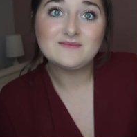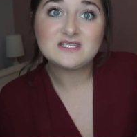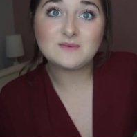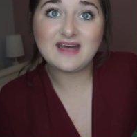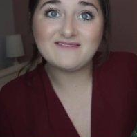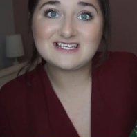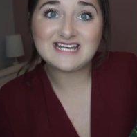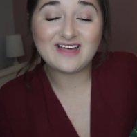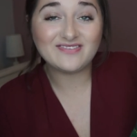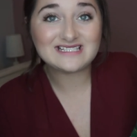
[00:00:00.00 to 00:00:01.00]
so we have actually
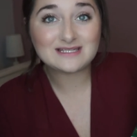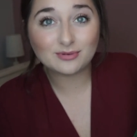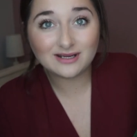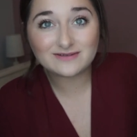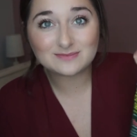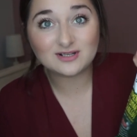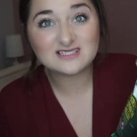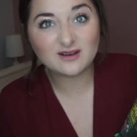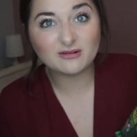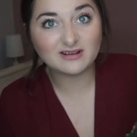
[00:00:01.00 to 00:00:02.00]
had these in a previous box
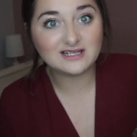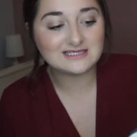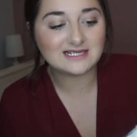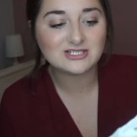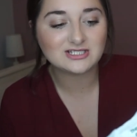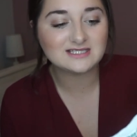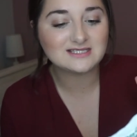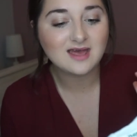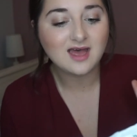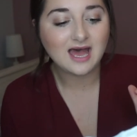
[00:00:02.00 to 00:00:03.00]
and they were really delicious
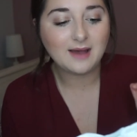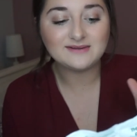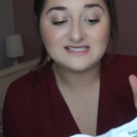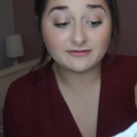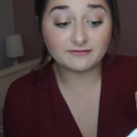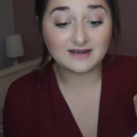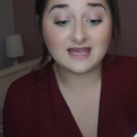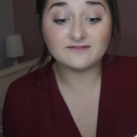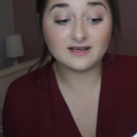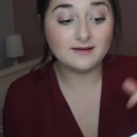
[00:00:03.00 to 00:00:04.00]
um, a different
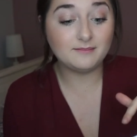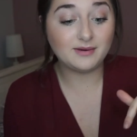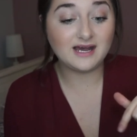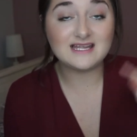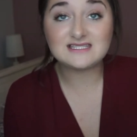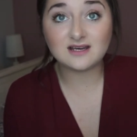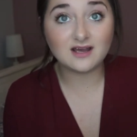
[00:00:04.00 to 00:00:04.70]
flavour but